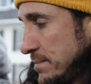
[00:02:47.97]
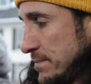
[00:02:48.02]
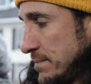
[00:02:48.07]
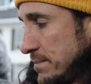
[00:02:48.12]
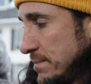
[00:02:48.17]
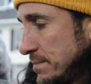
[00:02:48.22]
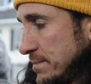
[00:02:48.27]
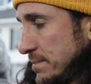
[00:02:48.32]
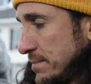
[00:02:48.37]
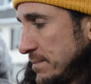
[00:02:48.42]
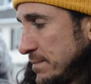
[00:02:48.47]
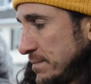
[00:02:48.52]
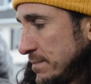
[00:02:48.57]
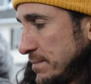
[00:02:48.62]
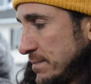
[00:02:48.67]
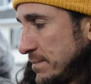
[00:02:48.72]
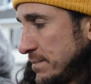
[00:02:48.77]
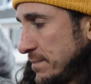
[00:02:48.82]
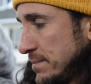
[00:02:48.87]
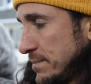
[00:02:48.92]

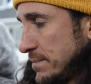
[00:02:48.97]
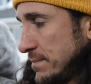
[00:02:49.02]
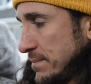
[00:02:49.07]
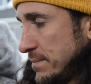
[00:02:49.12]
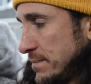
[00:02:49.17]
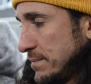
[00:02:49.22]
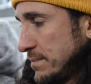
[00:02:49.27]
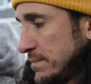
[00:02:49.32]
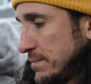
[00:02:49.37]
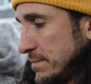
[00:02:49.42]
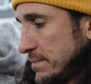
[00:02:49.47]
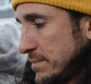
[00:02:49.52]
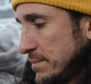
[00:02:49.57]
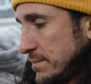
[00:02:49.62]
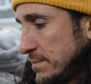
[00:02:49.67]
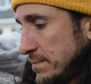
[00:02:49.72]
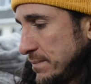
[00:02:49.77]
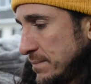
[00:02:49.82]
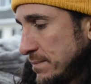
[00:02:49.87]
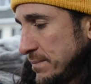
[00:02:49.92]

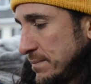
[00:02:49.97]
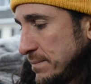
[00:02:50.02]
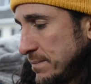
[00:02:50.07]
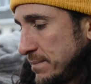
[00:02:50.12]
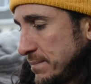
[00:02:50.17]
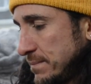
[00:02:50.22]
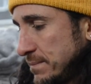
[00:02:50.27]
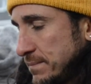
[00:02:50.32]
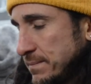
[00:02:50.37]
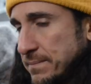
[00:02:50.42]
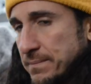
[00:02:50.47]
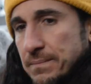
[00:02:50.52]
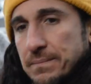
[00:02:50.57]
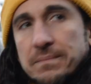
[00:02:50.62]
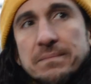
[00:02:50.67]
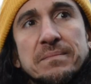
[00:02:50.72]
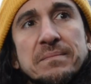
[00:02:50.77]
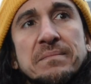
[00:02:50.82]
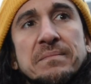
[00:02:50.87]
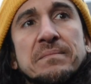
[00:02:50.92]

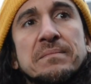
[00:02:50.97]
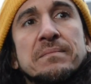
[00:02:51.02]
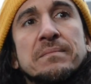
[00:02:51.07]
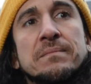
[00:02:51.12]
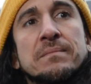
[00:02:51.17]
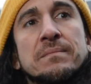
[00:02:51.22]
This person isn't speaking.